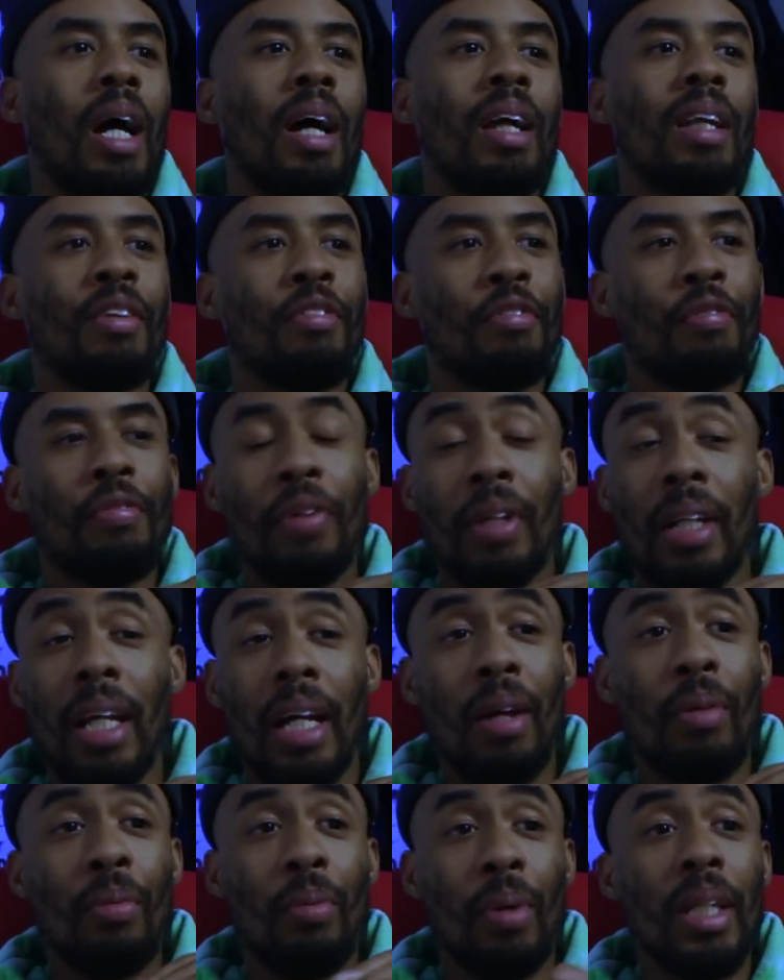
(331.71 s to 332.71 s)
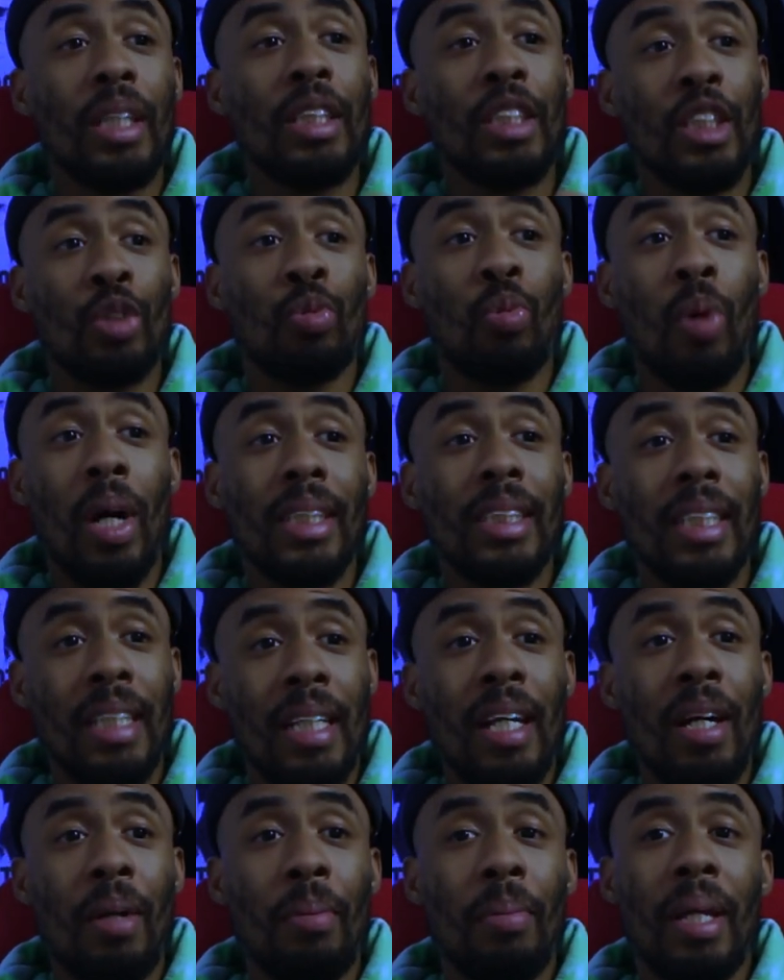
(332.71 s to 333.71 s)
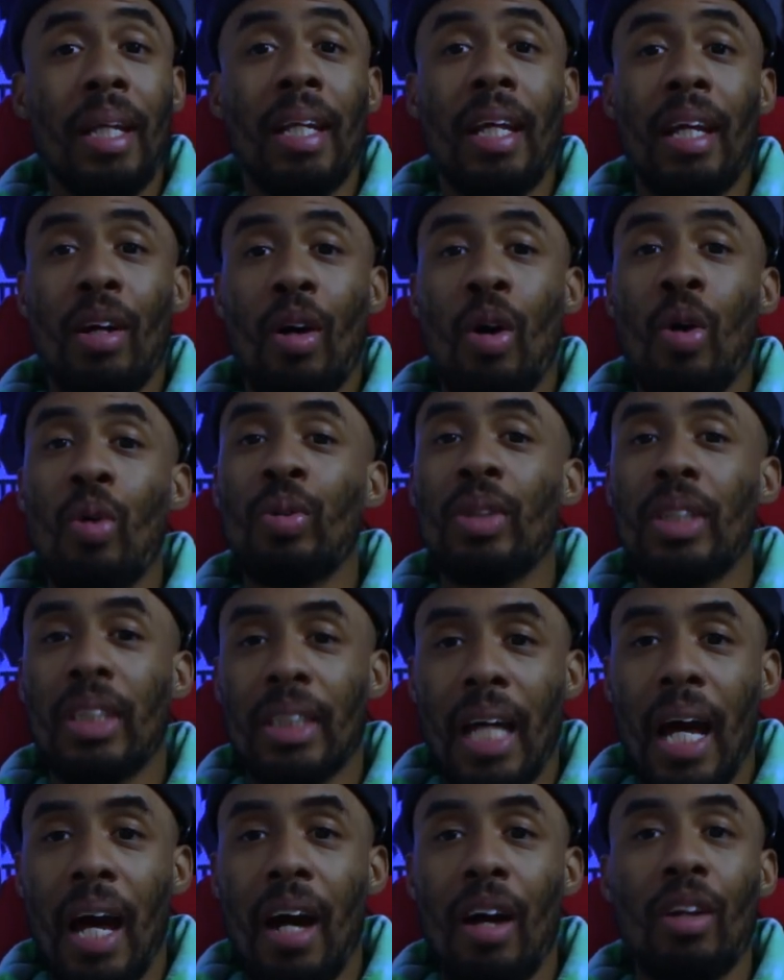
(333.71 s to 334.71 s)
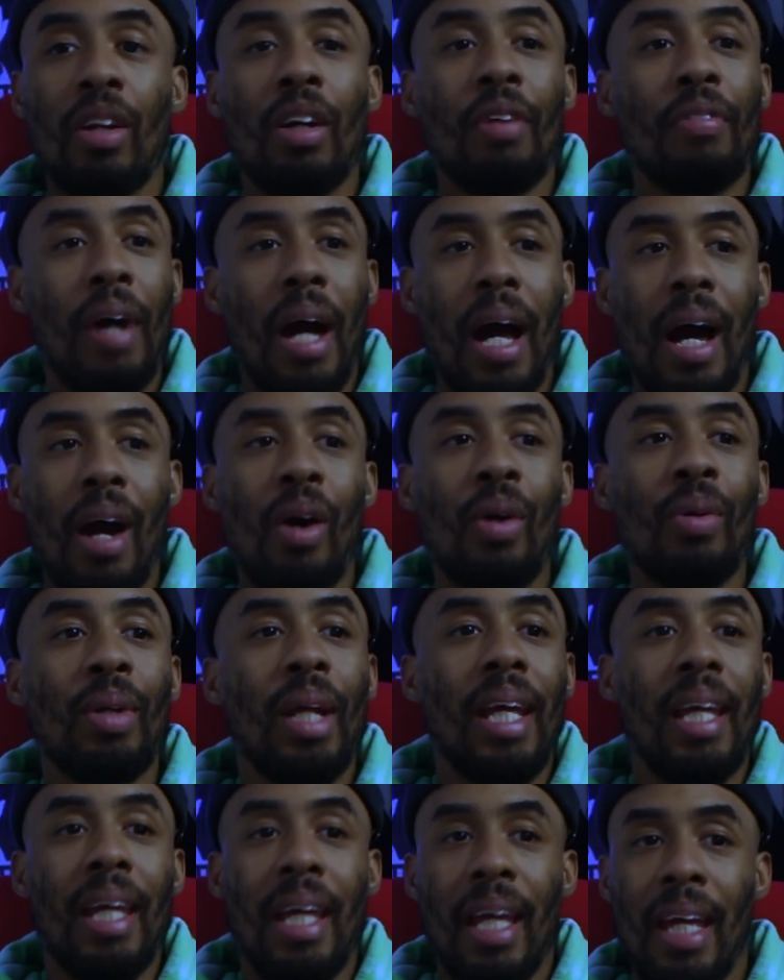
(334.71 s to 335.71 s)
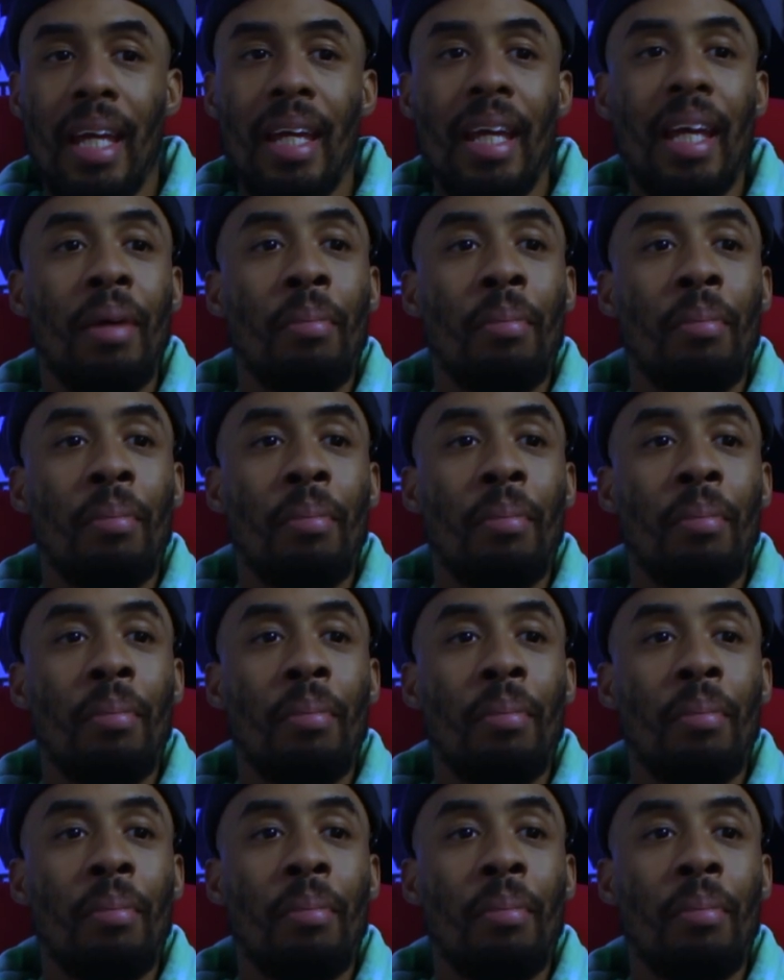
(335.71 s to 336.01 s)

I feel like I'm really just watching them in their own style of how they hit